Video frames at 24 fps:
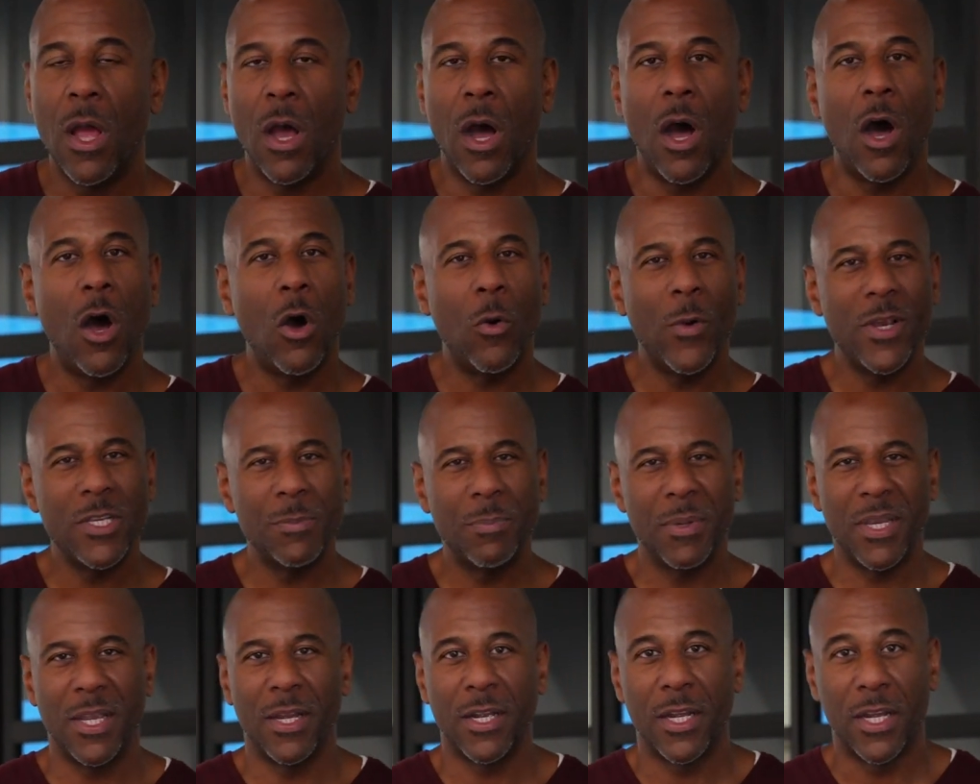Always
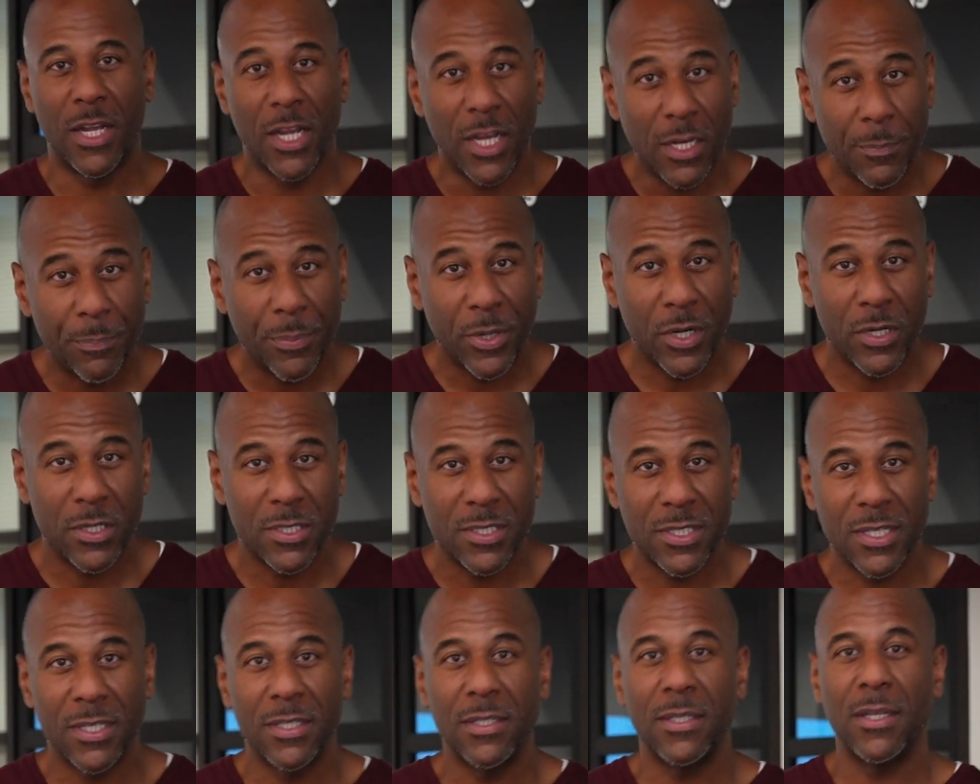be a good
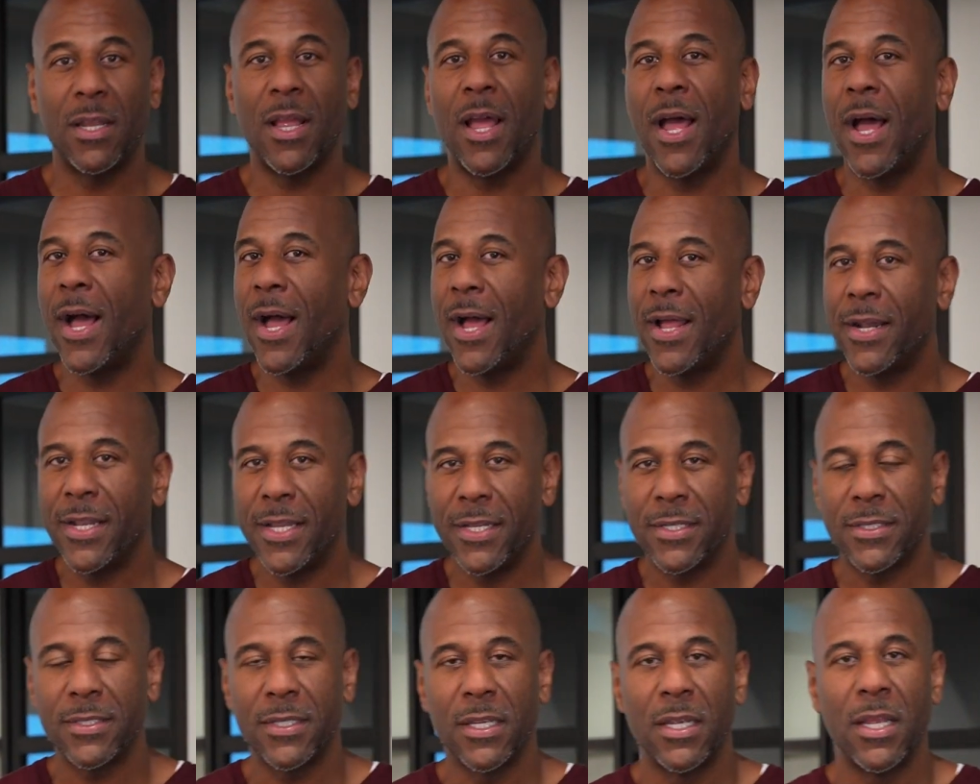person,
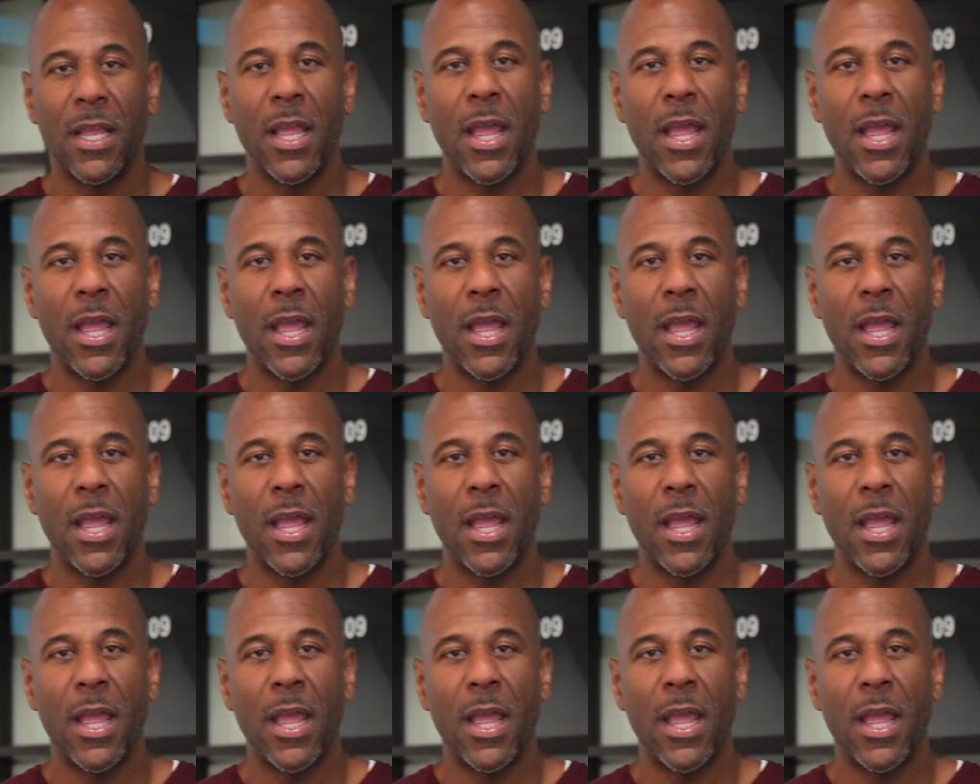honest,